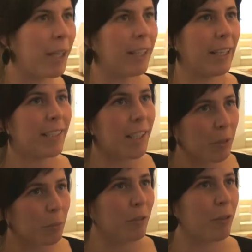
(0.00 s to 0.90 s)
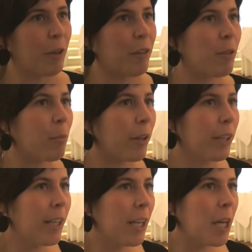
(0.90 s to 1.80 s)
make it accessible for
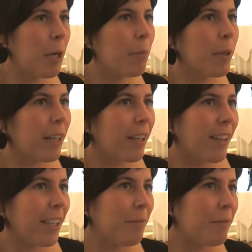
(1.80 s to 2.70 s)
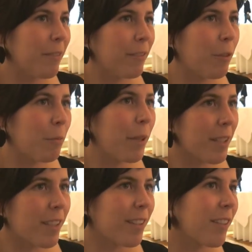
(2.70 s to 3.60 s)
everybody, but for
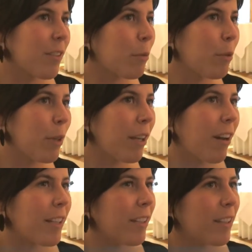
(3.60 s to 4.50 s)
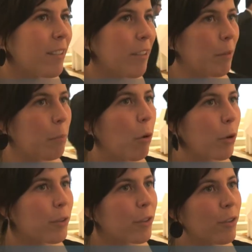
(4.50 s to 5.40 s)
businesses we realize that it is
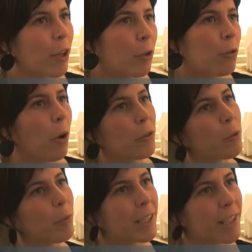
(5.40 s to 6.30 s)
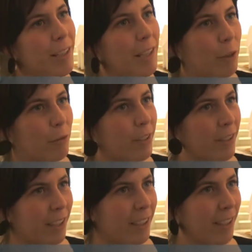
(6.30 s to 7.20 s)
important to also make sense out of
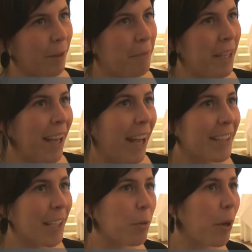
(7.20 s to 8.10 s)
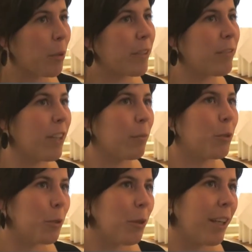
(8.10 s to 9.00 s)
this data, and that's why we
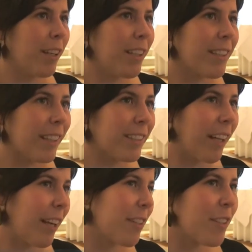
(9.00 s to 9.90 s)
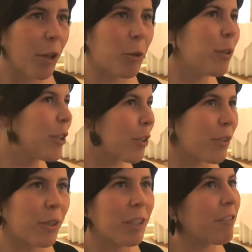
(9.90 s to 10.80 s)
developed Google Analytics. And it's not only
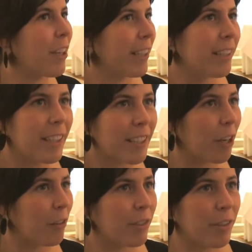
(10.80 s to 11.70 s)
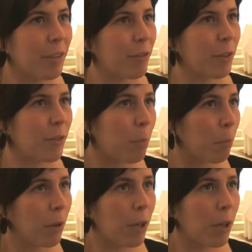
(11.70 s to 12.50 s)
just to give an idea of the difference